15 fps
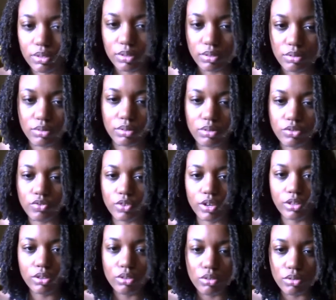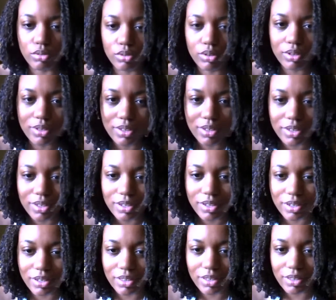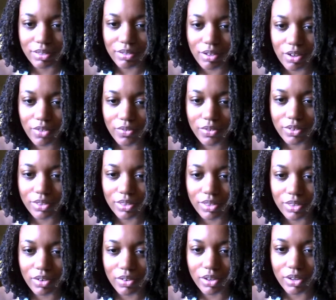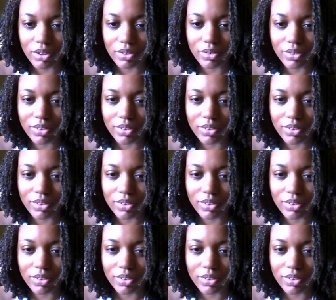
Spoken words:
I'm trying to cut this off. There we go.